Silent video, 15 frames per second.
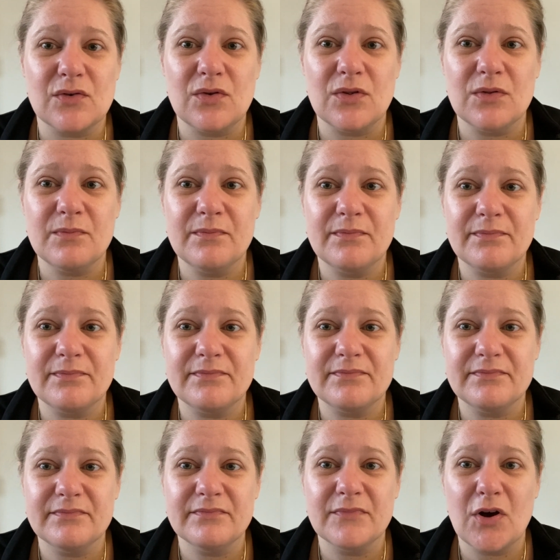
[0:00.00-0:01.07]
all
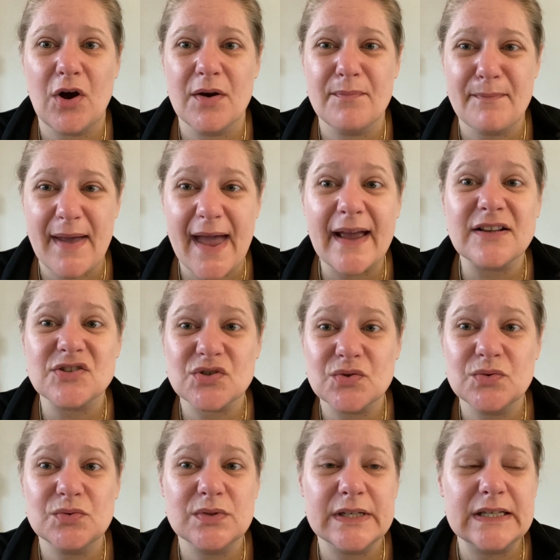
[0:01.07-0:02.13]
on max
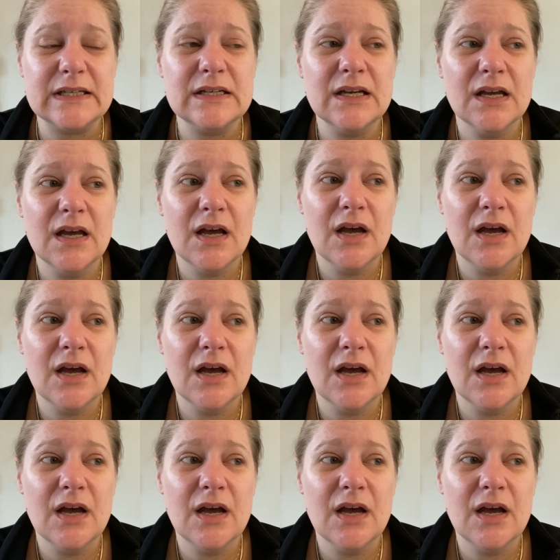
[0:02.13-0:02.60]
cooling